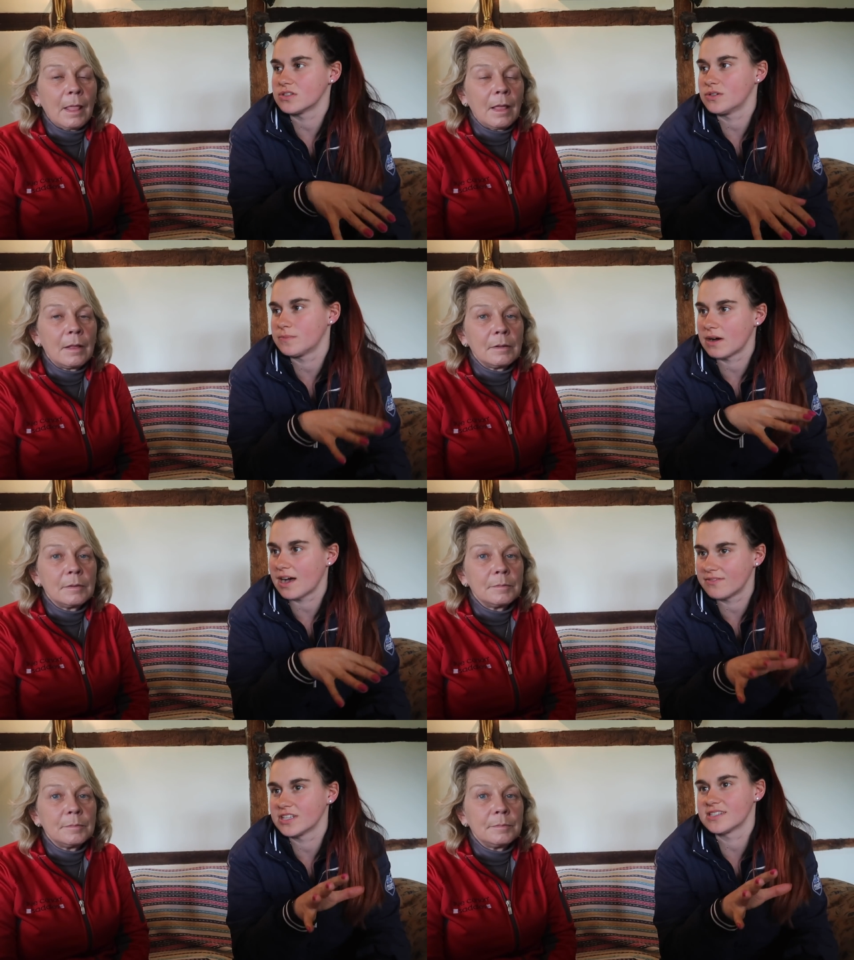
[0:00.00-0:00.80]
Speaker 1: with you about
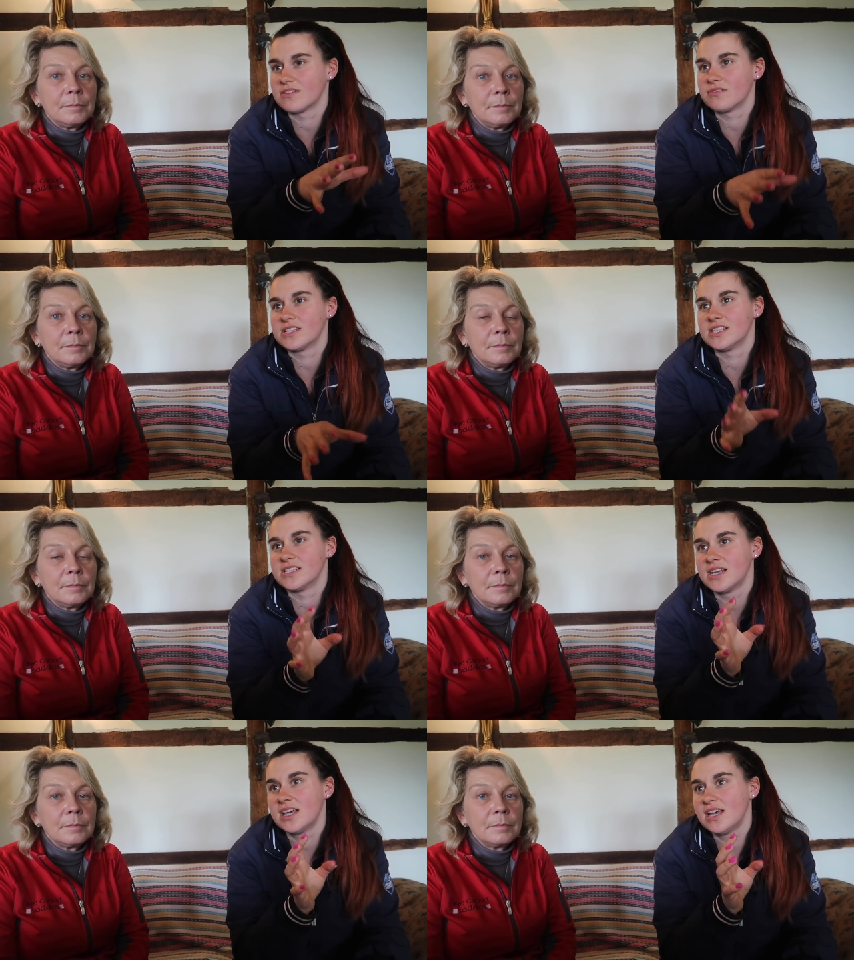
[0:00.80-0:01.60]
having a saddle
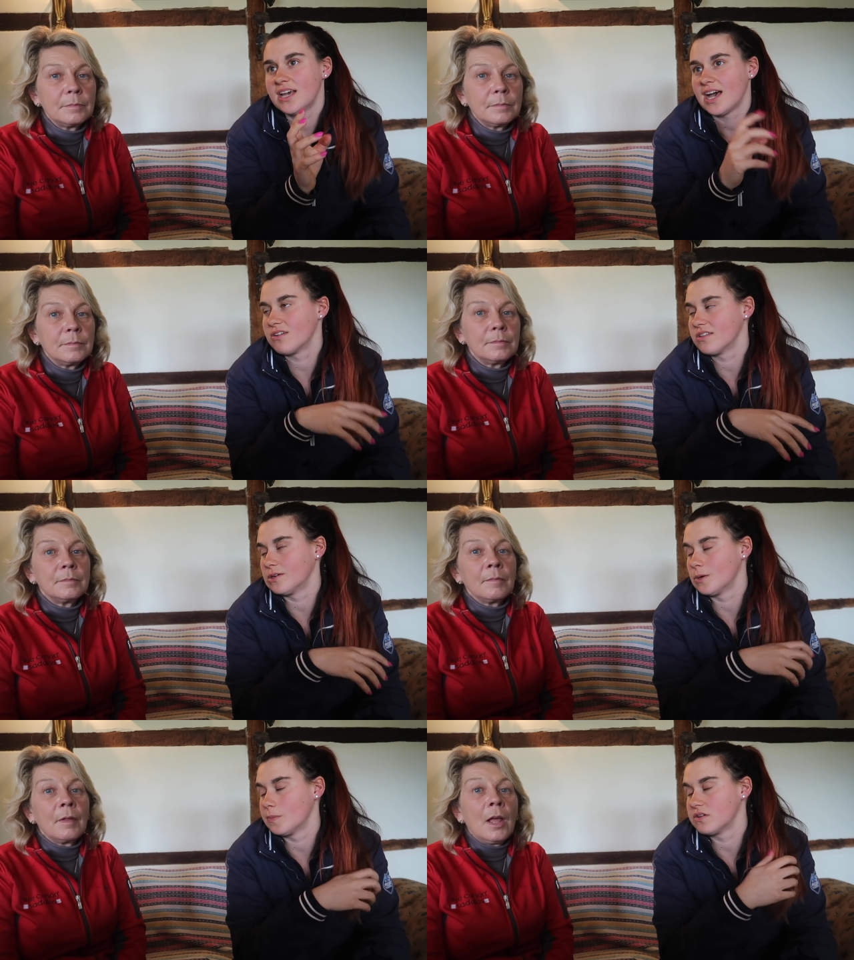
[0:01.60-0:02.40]
fitted, how do they
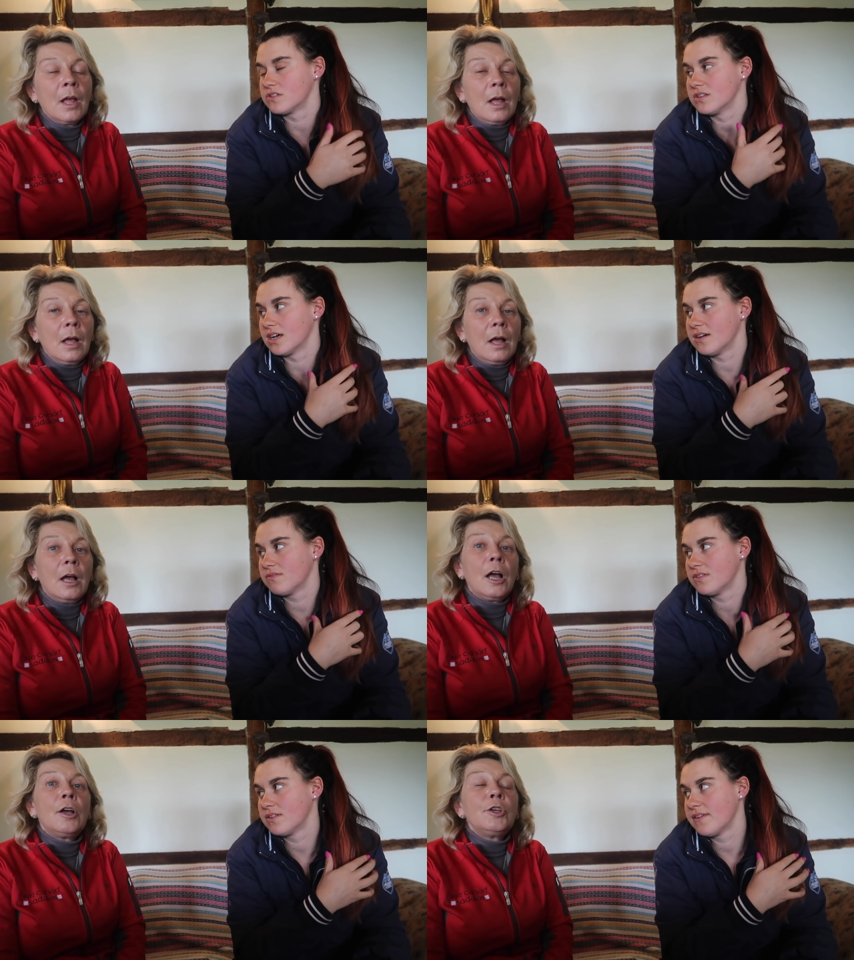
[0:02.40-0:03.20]
go about doing that?
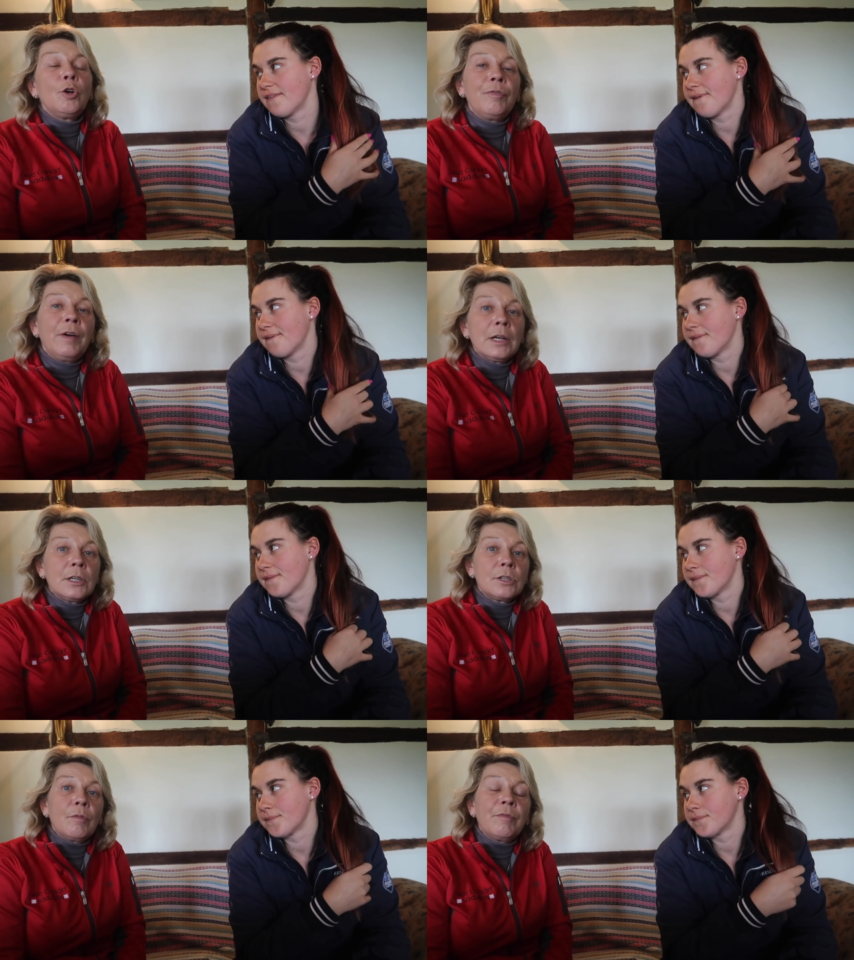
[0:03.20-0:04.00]
Speaker 2: Uh, you'll find
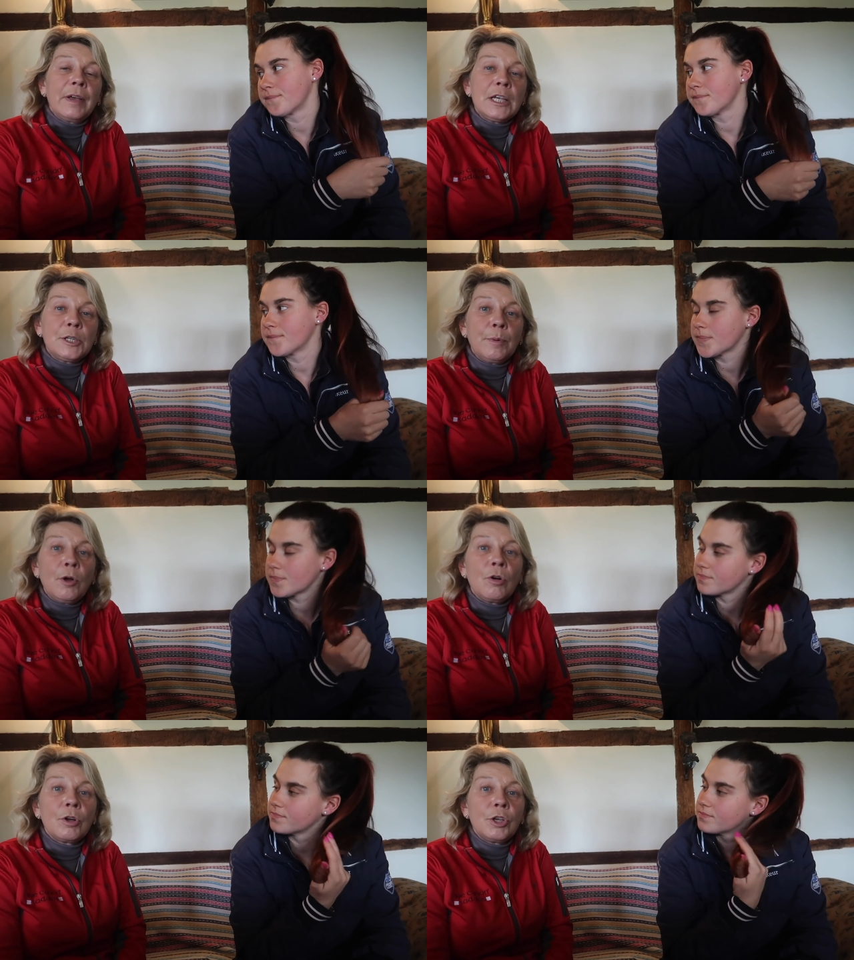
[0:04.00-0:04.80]
us on
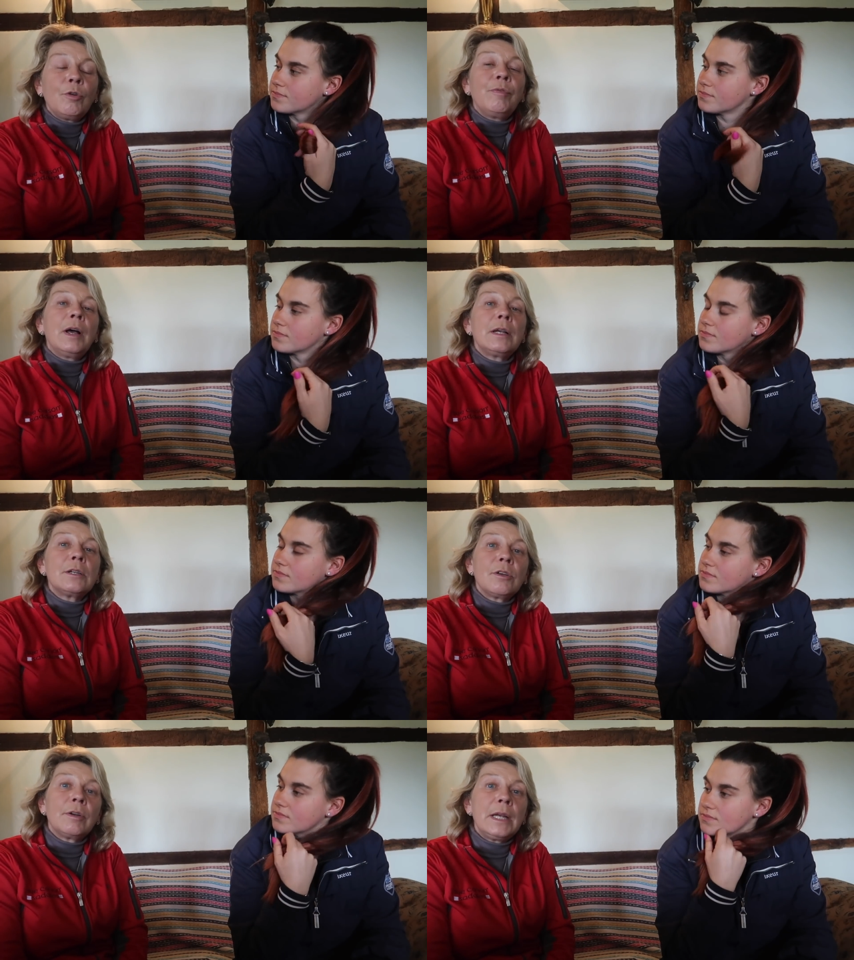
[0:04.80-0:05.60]
Facebook, you'll find
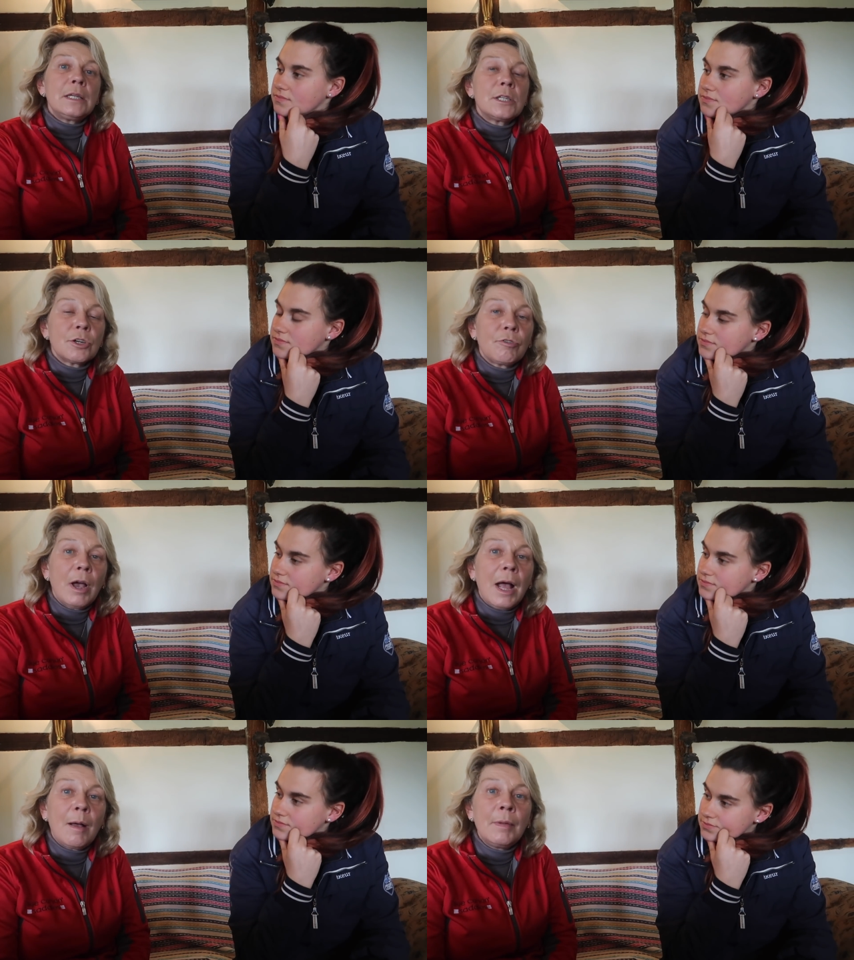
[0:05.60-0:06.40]
us on
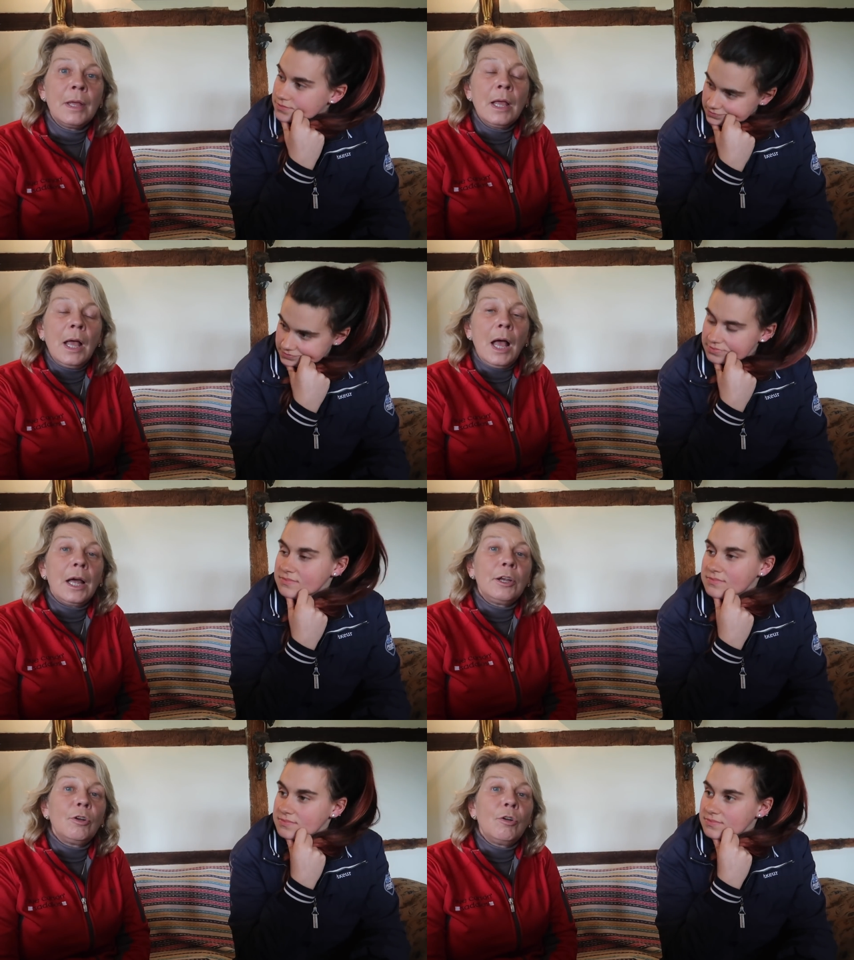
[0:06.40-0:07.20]
Instagram,
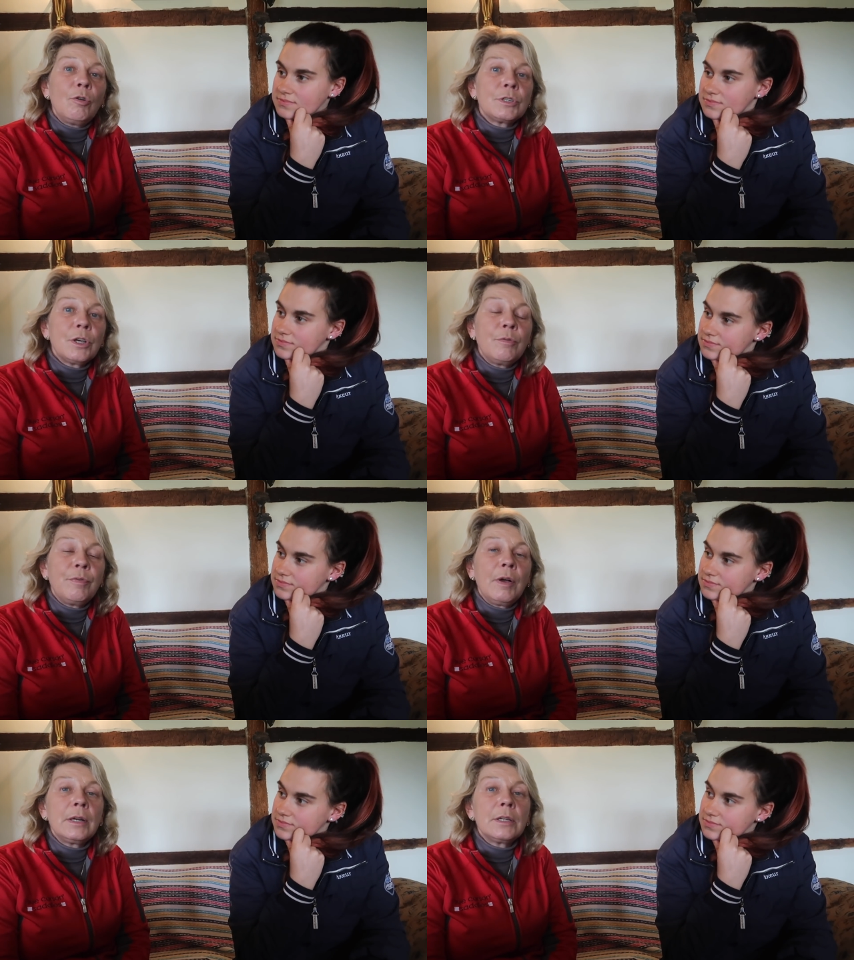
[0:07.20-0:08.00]
and you'll also
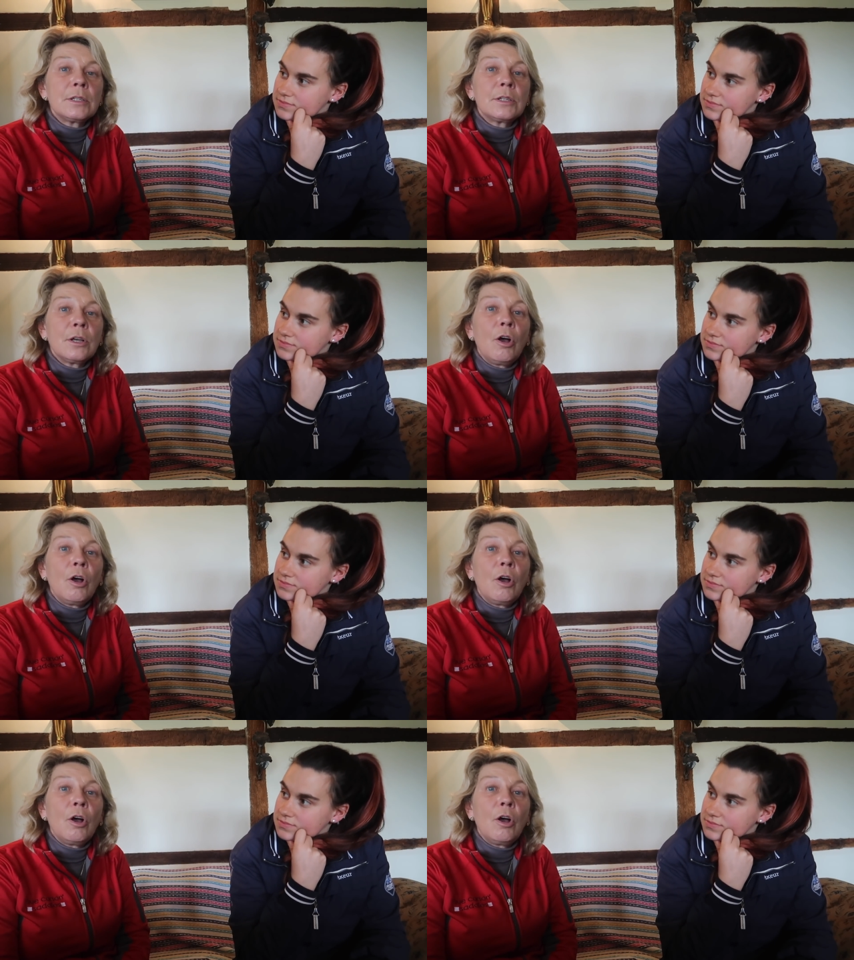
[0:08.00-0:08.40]
find us